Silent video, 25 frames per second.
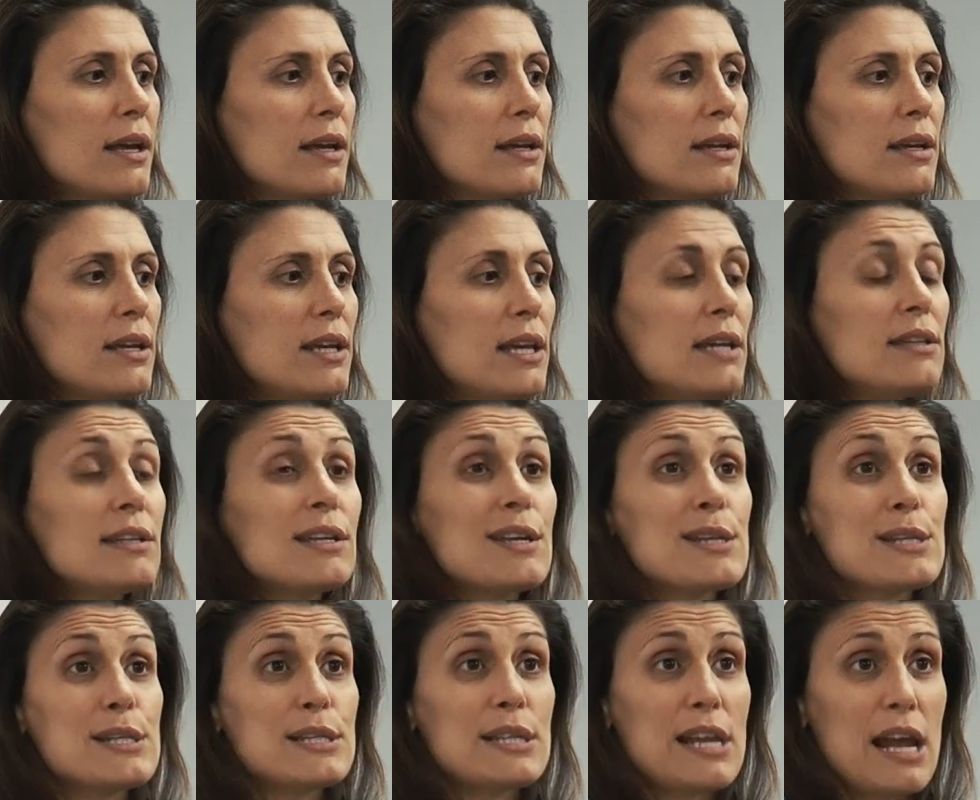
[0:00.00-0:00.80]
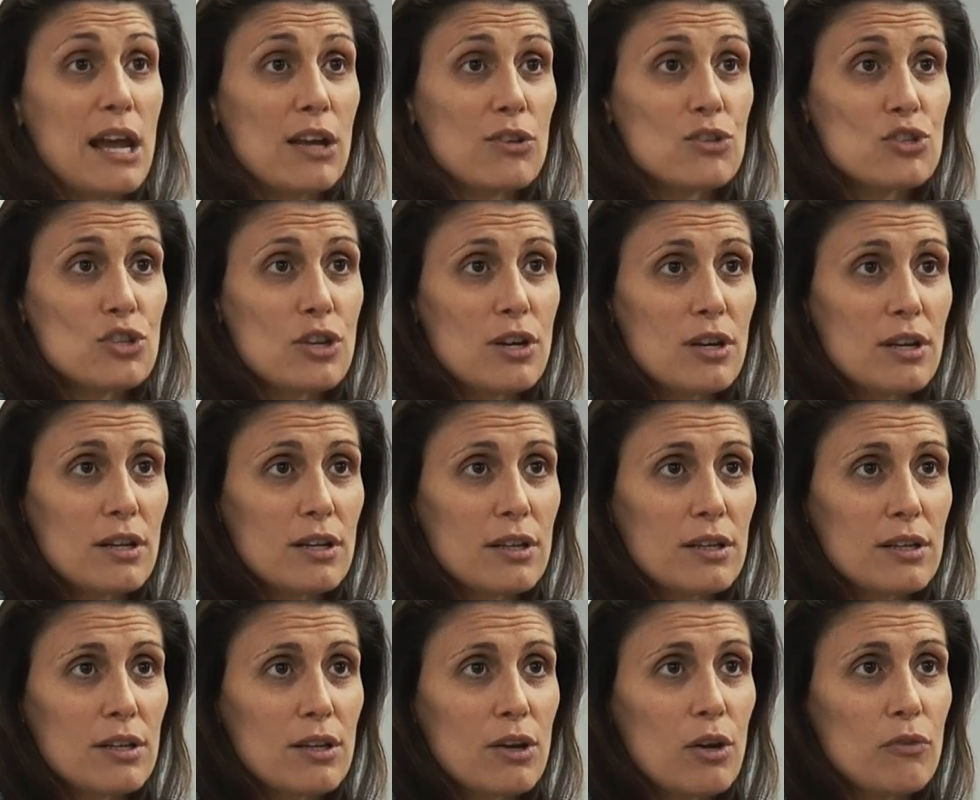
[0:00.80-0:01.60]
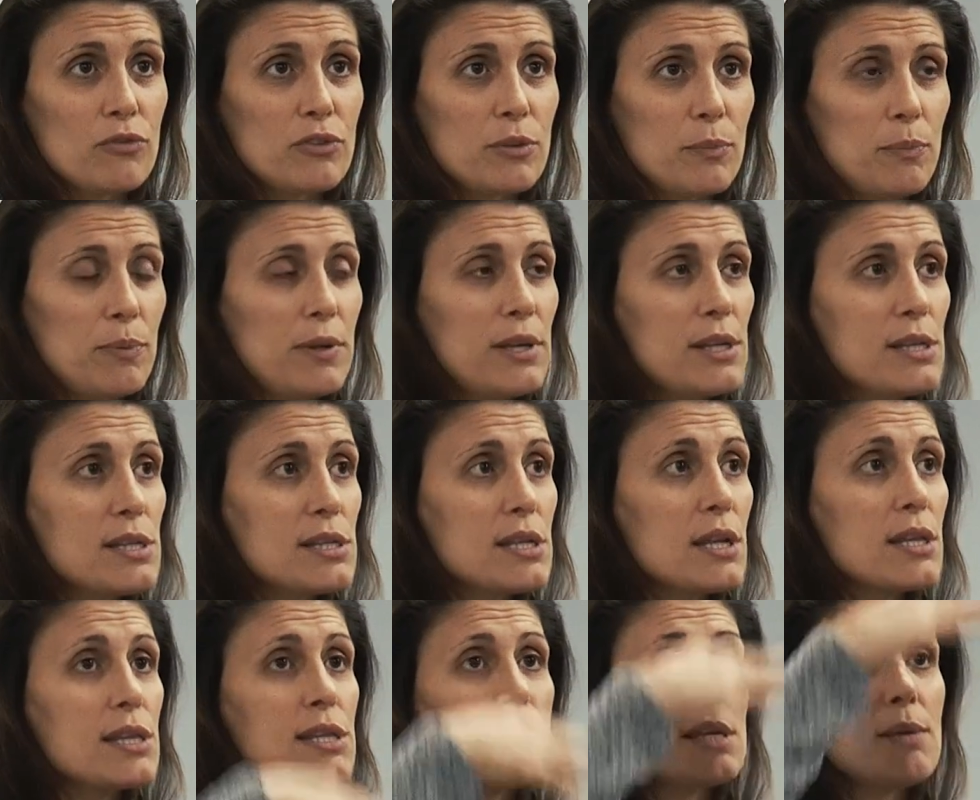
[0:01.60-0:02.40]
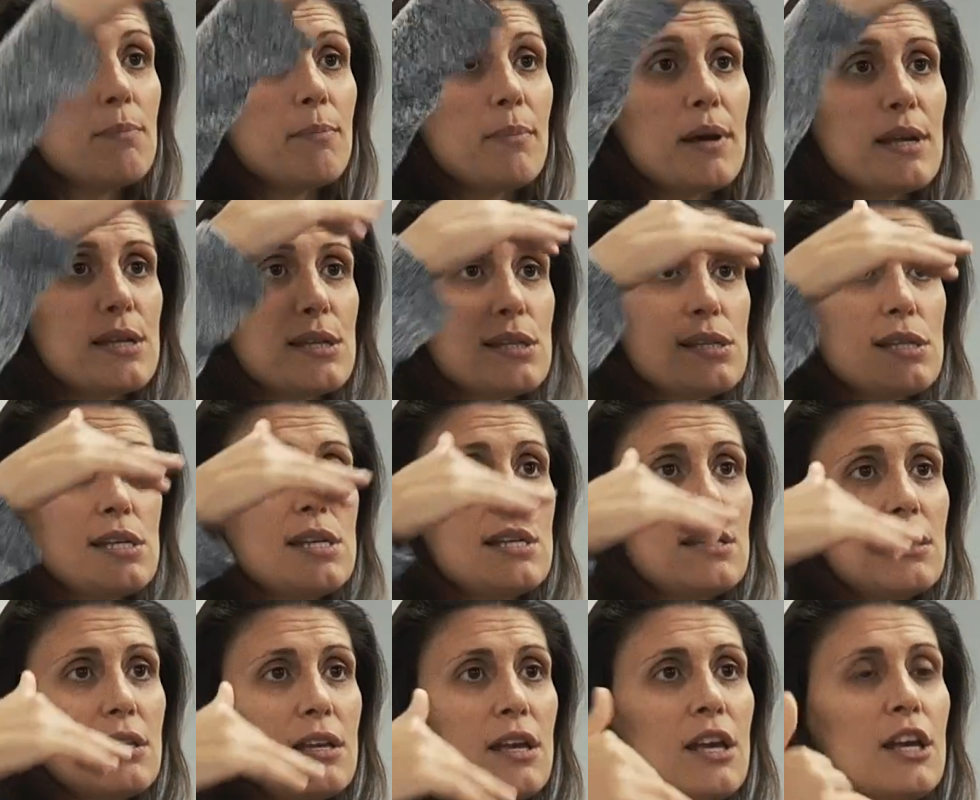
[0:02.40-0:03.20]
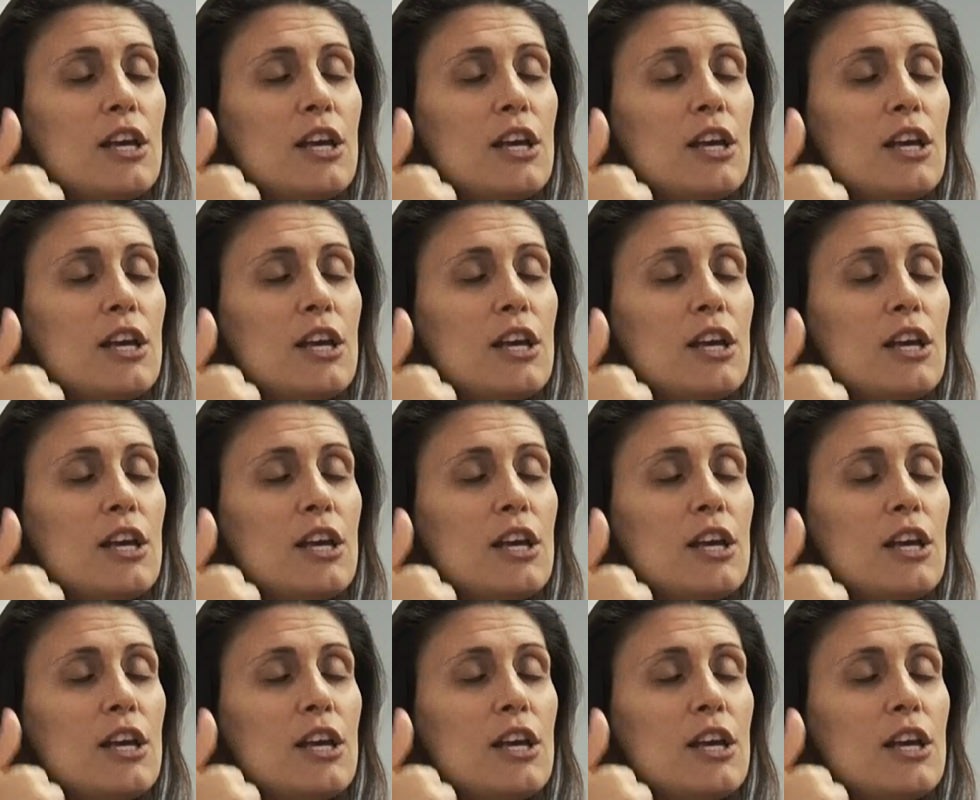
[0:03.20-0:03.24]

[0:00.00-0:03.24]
creating a structure of the piece, scene by scene.